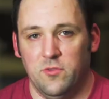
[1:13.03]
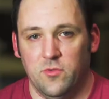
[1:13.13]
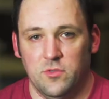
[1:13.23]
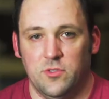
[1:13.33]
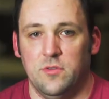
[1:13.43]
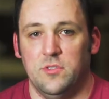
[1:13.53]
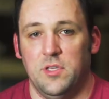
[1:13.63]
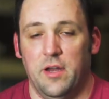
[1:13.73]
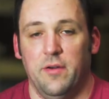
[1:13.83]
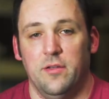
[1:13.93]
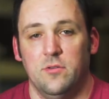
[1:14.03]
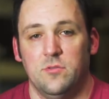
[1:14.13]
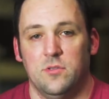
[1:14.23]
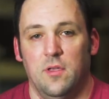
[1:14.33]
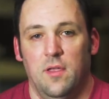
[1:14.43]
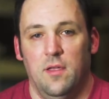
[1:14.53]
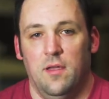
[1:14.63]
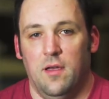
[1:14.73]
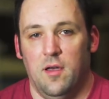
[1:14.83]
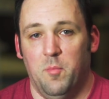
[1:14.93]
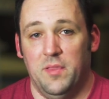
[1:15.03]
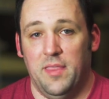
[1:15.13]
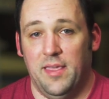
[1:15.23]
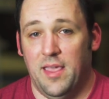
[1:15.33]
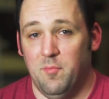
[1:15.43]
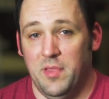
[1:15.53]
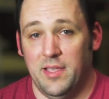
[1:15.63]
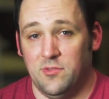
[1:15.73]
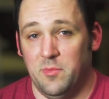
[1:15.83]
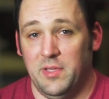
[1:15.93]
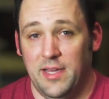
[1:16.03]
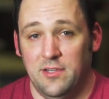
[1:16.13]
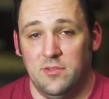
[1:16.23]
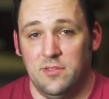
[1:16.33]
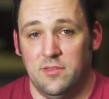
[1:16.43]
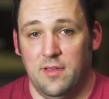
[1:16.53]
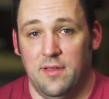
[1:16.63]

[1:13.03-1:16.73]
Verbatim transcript: useful in certain scenarios, uh, but they can be extremely dangerous.